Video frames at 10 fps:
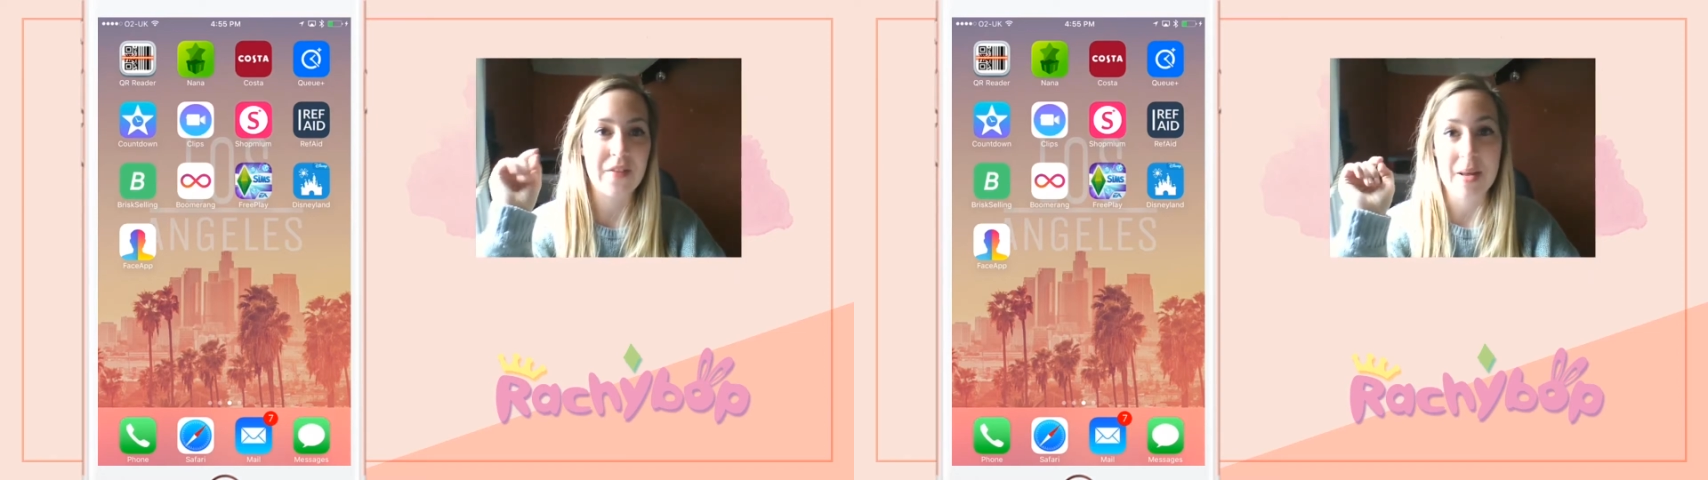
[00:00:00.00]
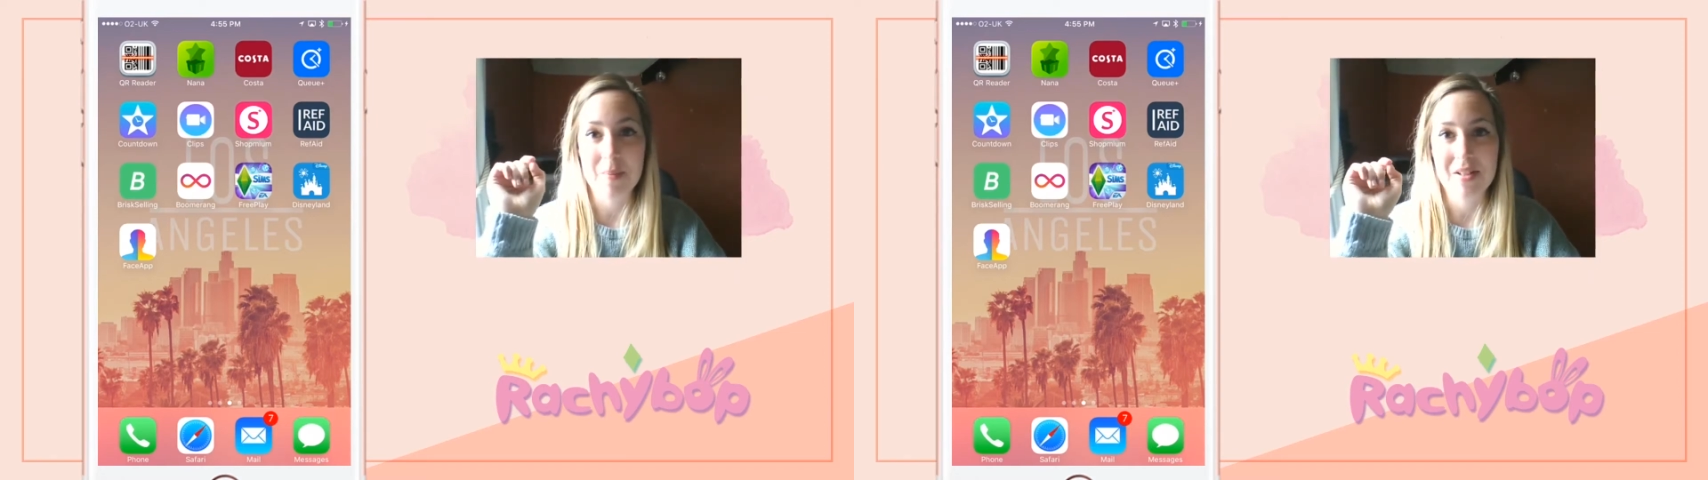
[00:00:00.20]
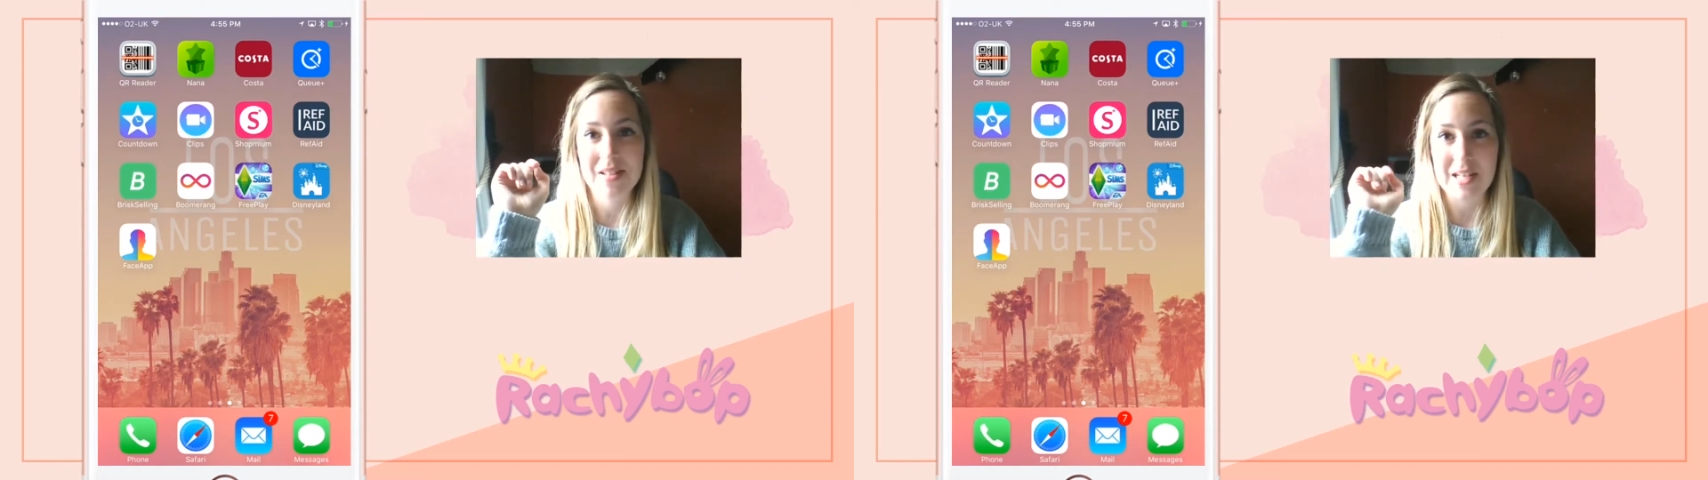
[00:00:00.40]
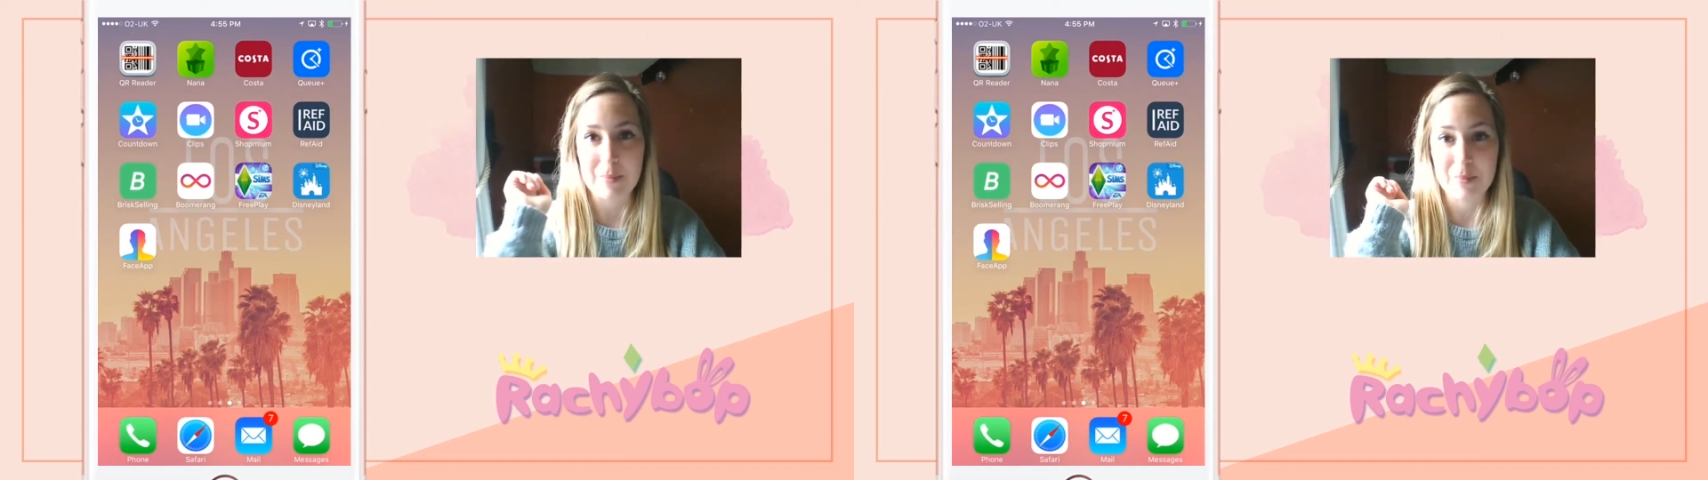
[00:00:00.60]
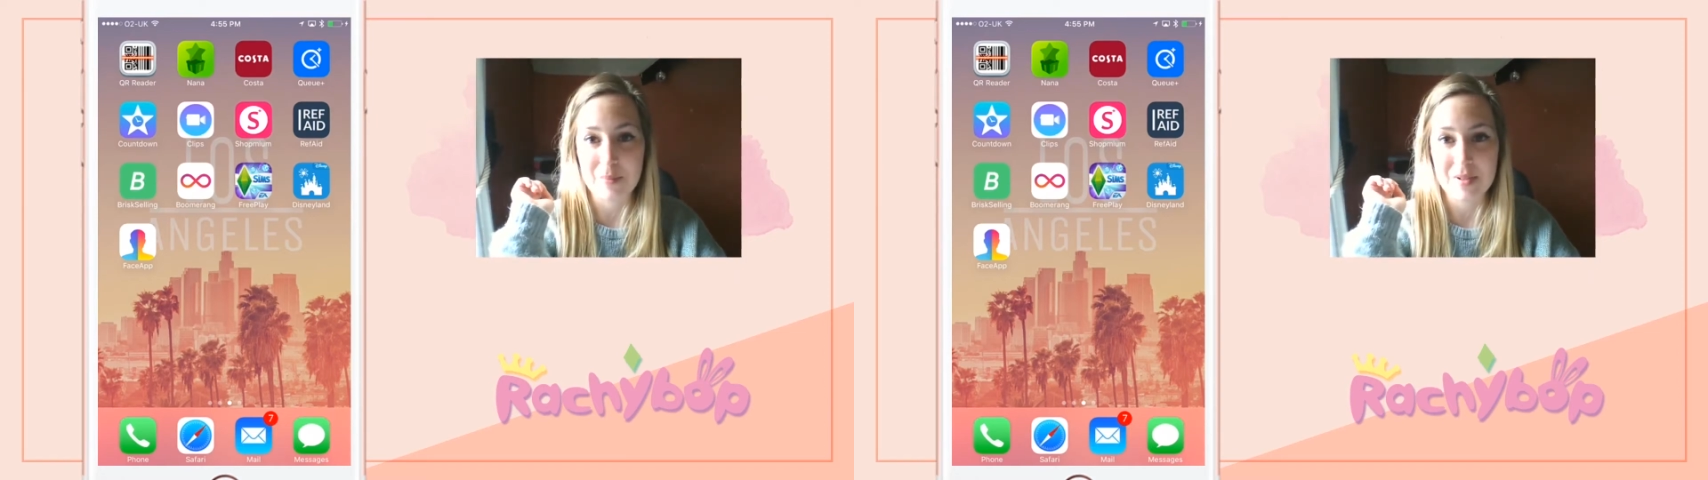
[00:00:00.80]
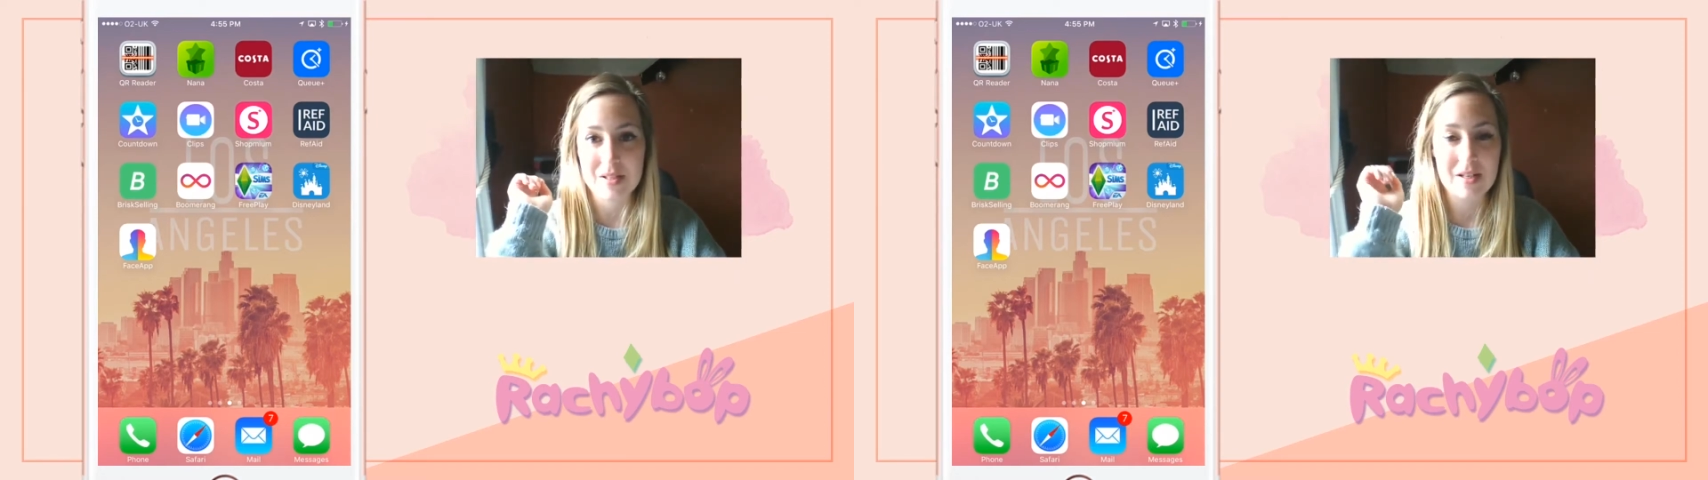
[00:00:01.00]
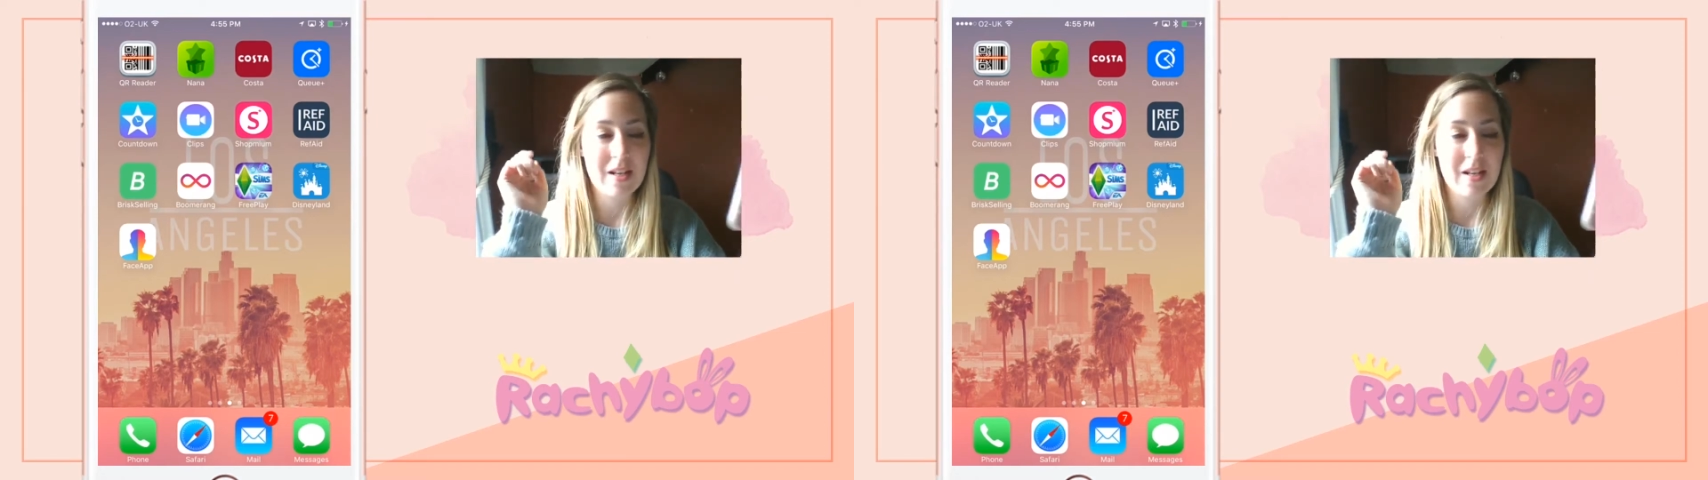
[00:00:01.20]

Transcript: famous Sims.